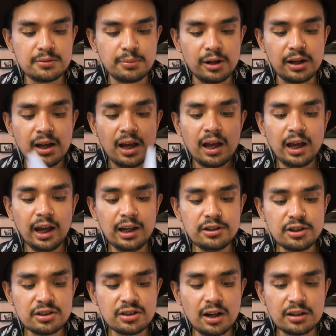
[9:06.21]
but it
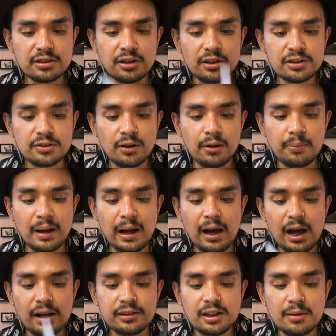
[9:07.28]
just talks also about
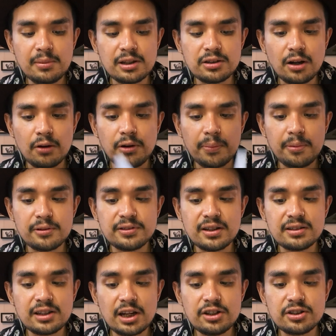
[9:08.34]
how demons are
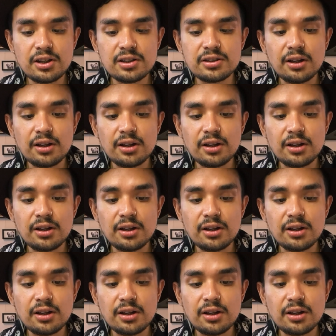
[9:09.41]
representations